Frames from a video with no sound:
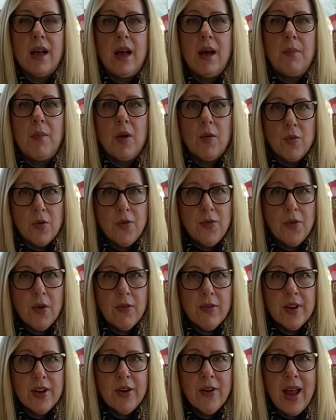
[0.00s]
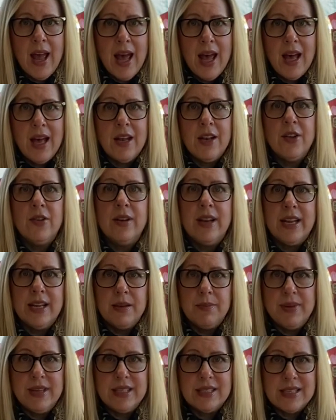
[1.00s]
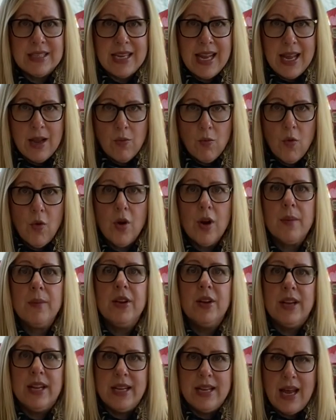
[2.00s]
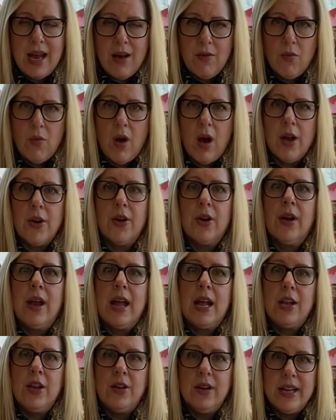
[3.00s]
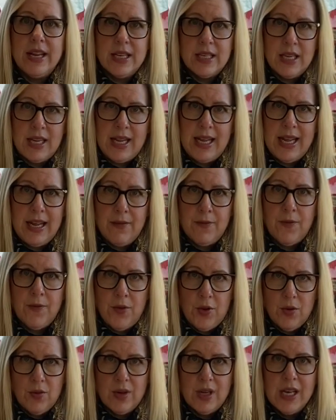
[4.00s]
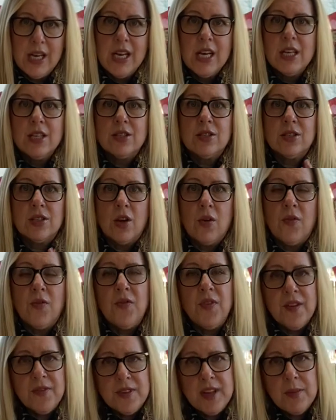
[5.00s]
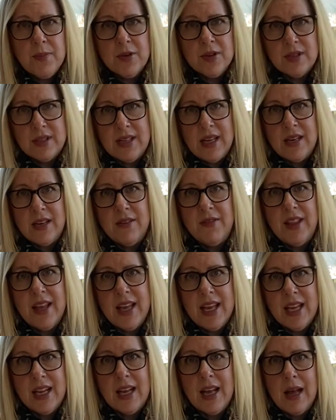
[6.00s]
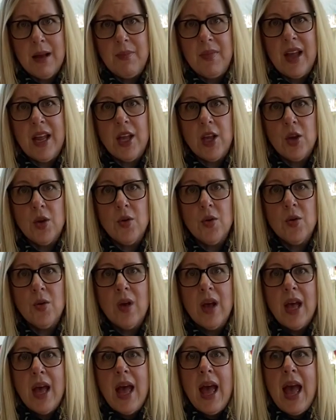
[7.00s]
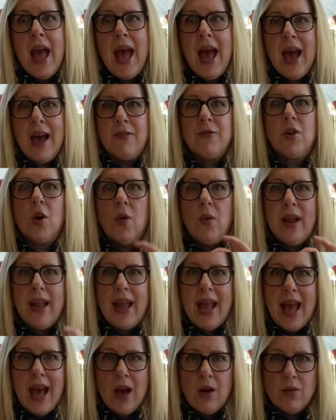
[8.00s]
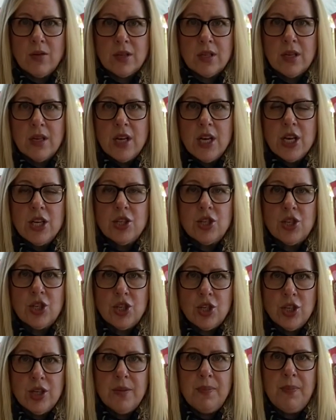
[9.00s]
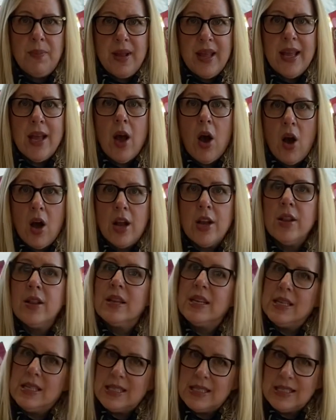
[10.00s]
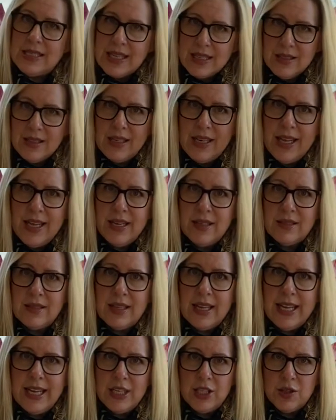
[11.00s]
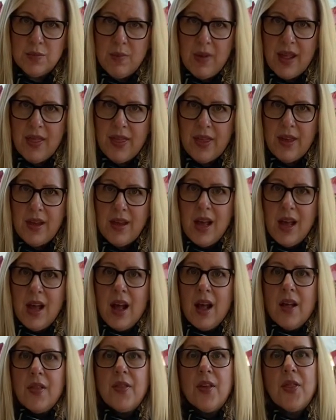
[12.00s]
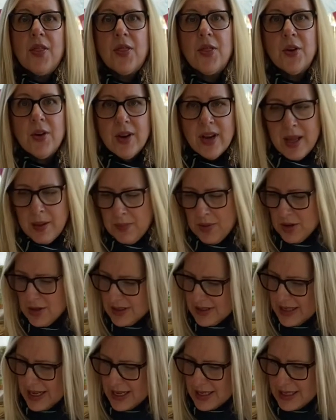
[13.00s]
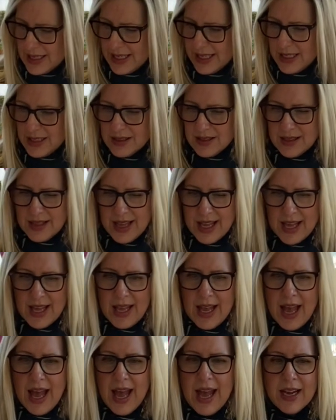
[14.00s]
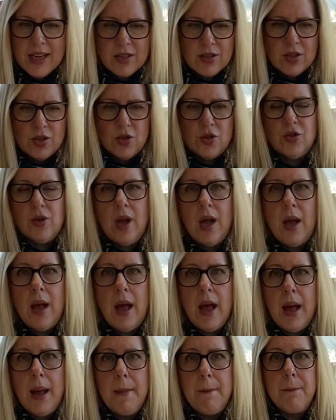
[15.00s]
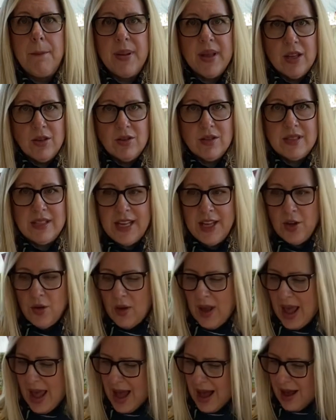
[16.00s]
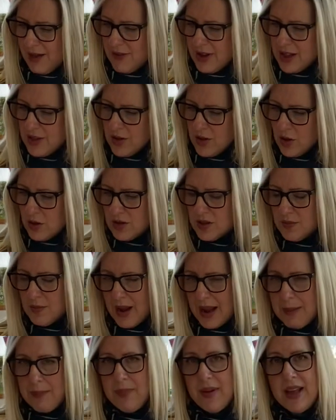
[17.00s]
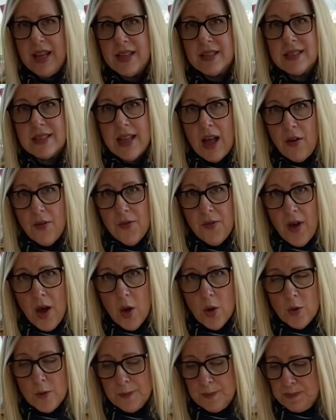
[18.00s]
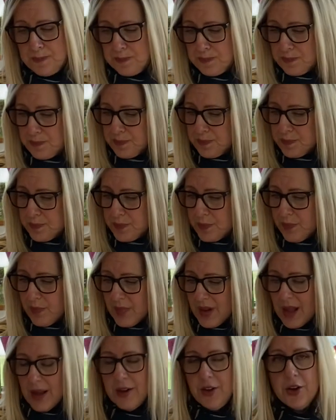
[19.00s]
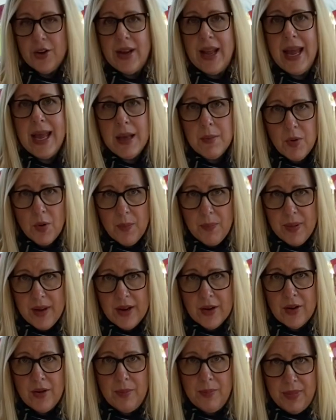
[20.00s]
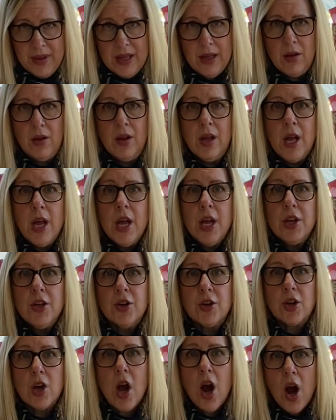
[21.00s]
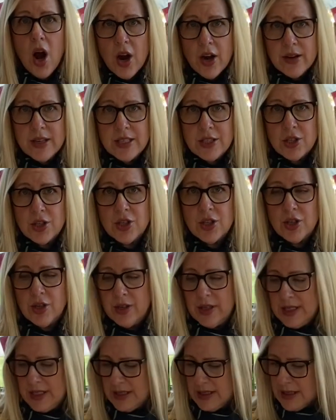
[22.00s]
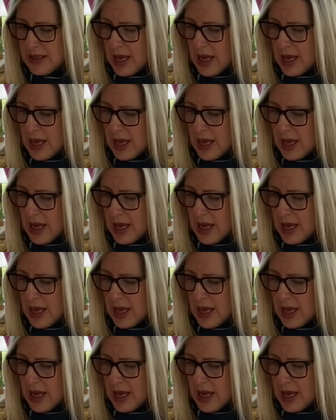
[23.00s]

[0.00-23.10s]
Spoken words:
a roof over your head, you need to be staying warm, you need to have water, and you need to eat food. So 50% of the income that you have going out should be on the necessities each month. The 30% is the extra bills that you'll have, and those might be cell phone, your cable bill, your car insurance,